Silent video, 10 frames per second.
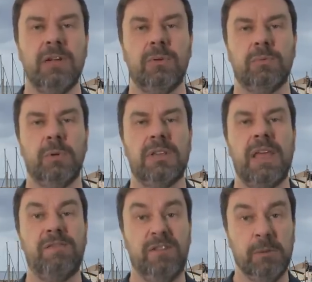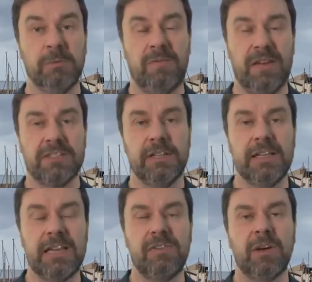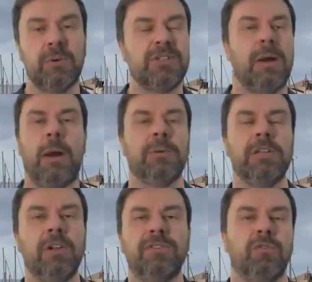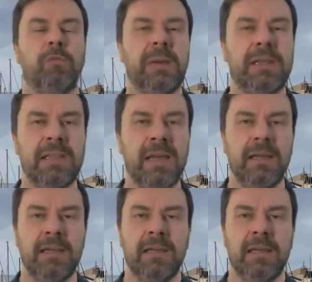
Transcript: where they filmed the vessel leaving, which I would love to have been there